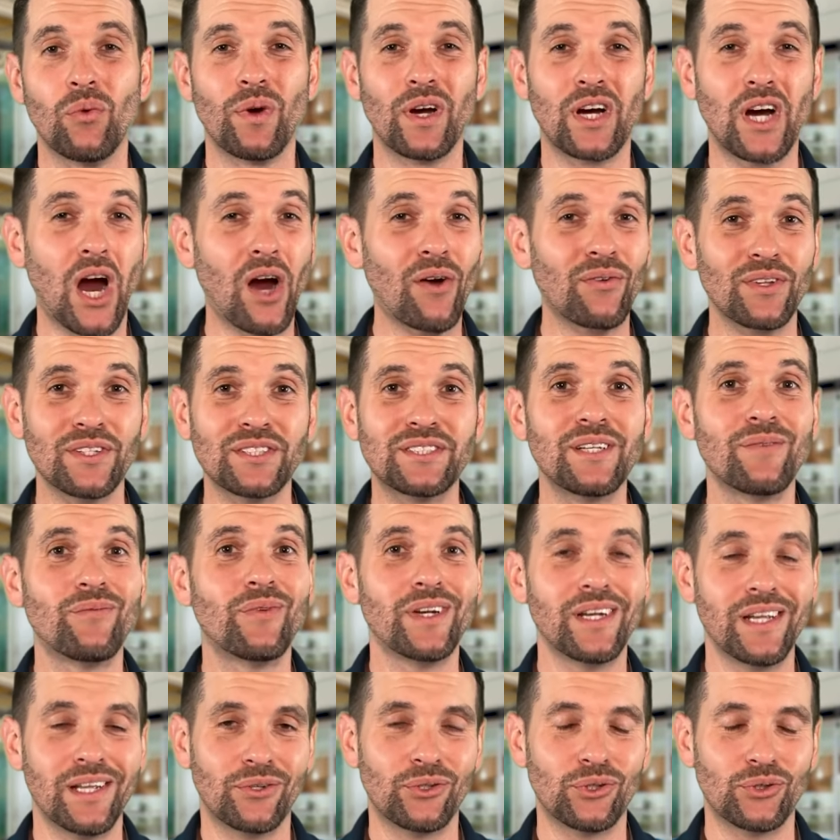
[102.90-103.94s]
regardless of
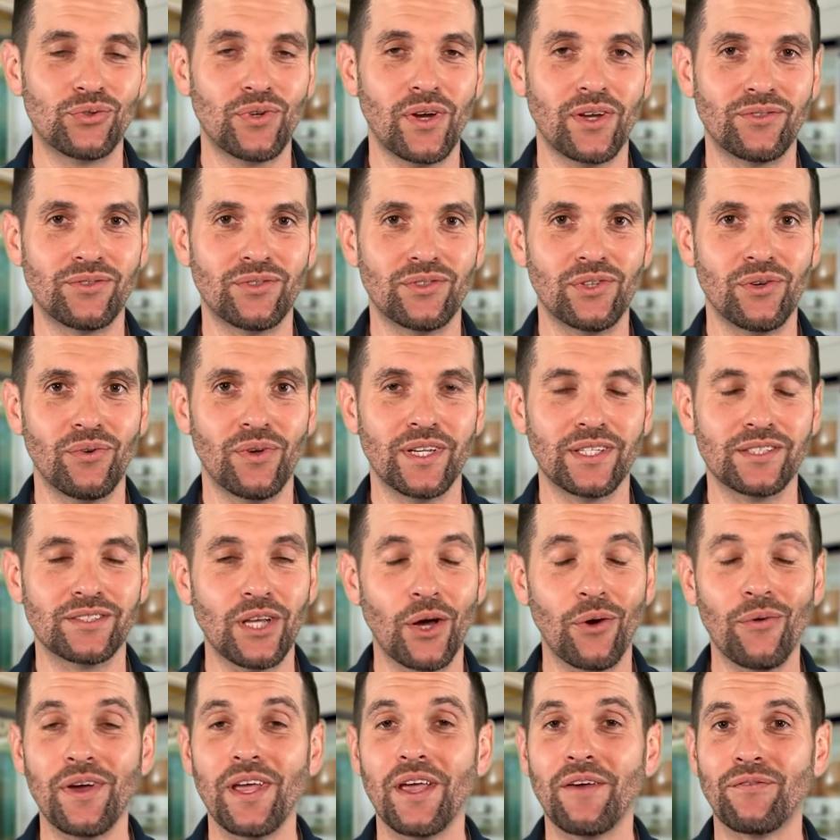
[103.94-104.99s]
what interest rates are doing.
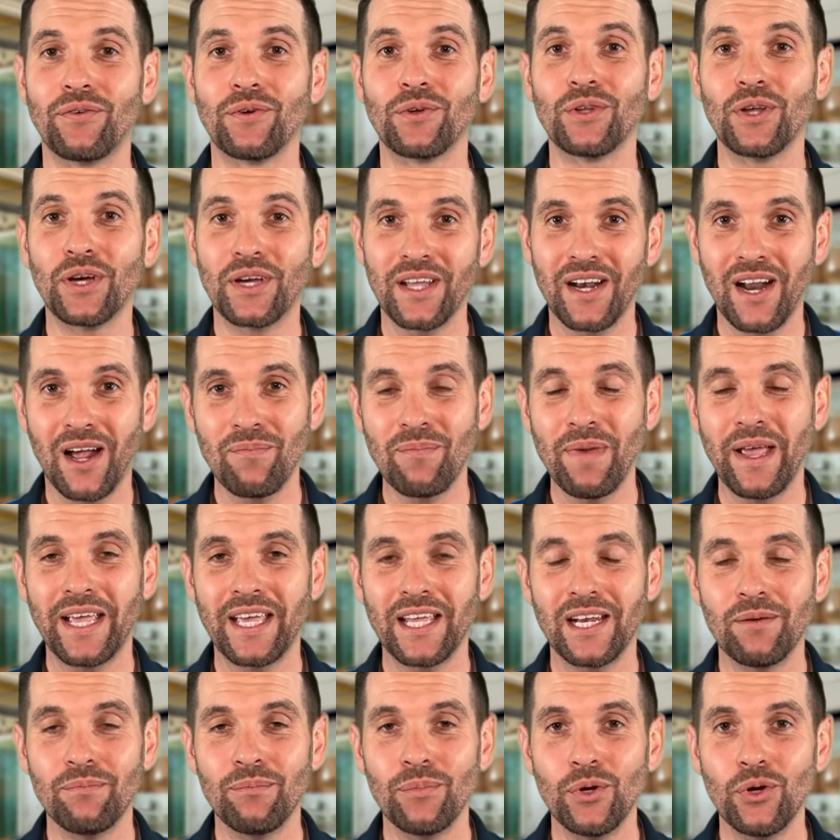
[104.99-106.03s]
So if you're looking on
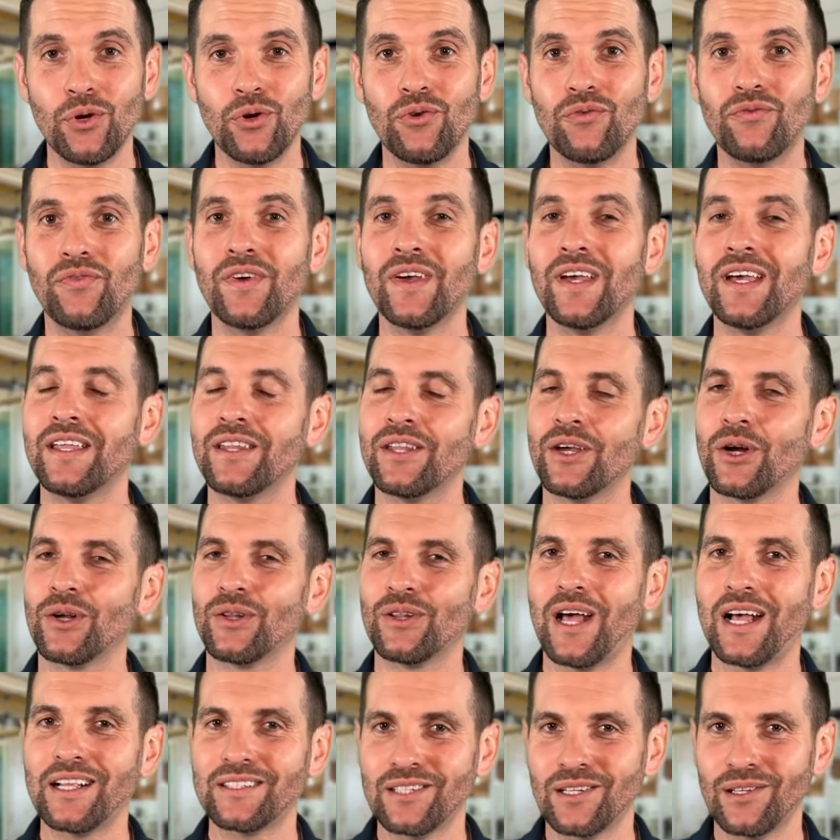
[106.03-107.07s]
making a move, there are
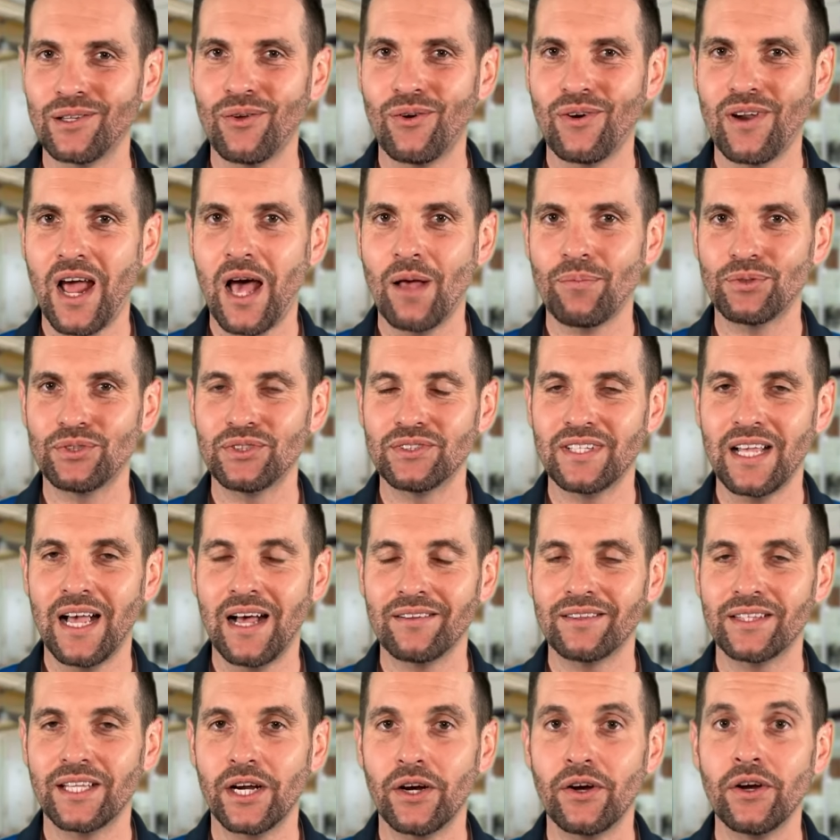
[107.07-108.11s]
lots of loan options
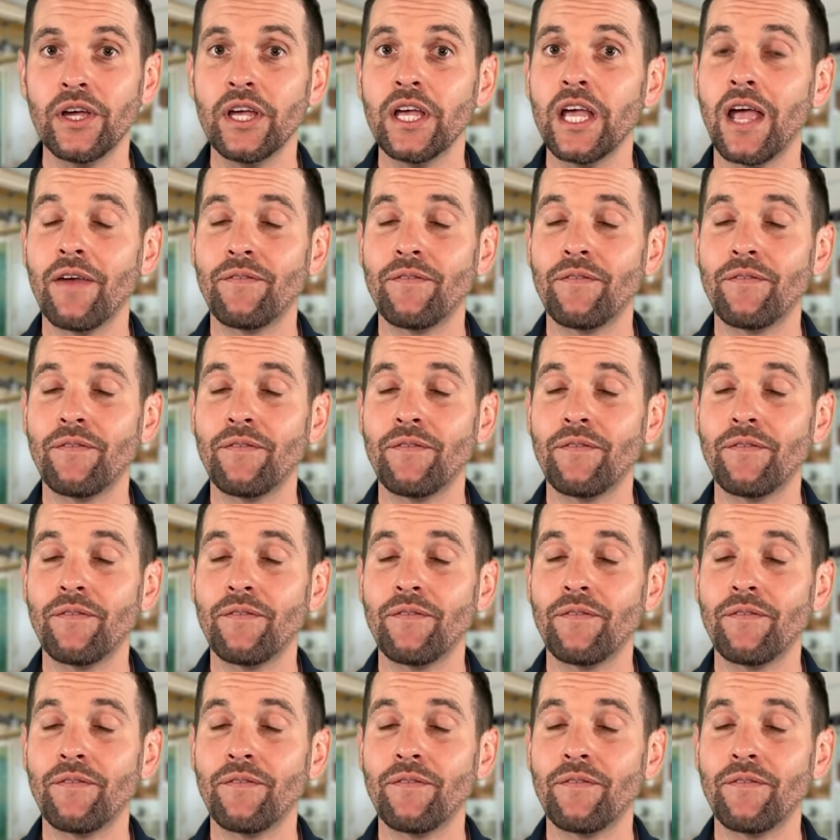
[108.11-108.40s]
out there.